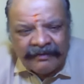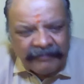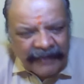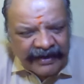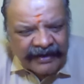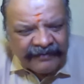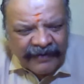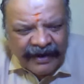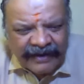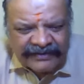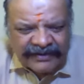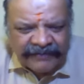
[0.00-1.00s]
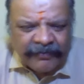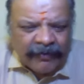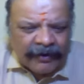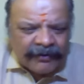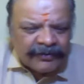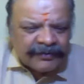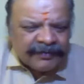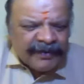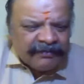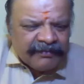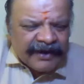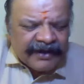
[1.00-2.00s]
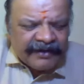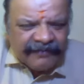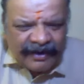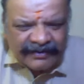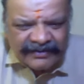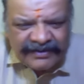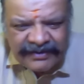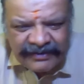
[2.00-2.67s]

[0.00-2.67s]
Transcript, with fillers: Make it fast. If you want to speak, make it fast.